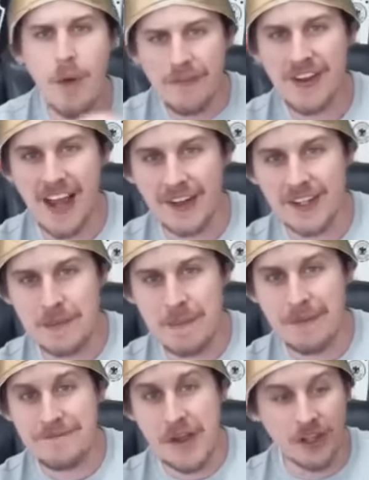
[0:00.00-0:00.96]
Moving on to the
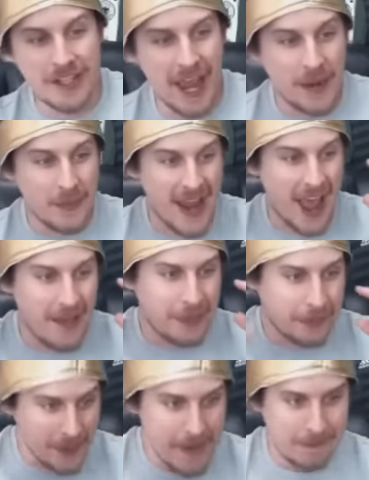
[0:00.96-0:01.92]
midfield, and we
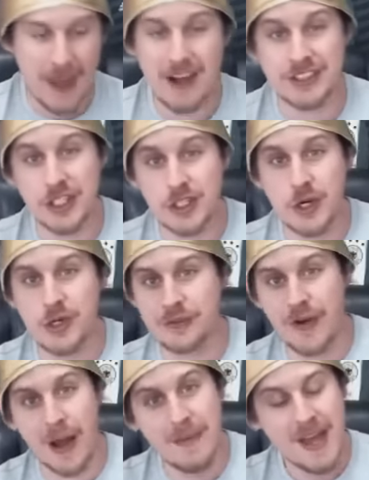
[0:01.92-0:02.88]
had three players to
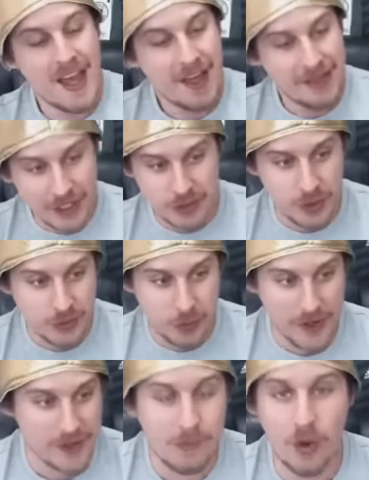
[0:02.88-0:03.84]
choose from. This was
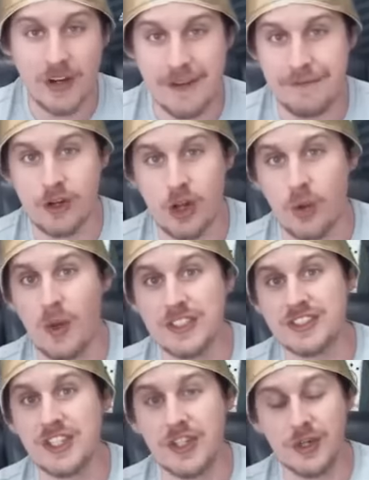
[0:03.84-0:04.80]
one of the more difficult
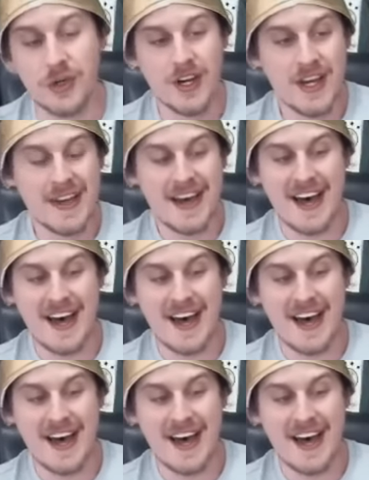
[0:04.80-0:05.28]
ones to do.